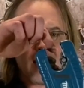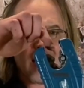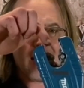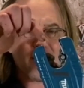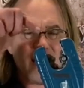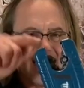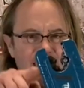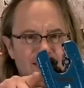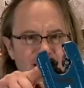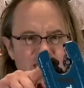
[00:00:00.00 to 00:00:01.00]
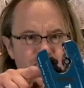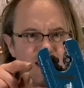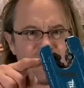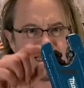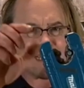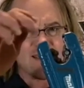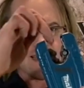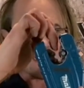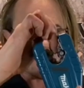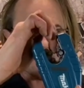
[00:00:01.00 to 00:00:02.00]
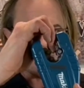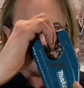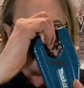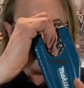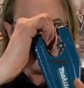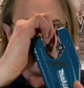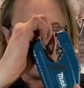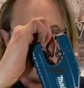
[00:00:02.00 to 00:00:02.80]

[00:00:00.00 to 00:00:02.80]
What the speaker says: and making the springs in this machine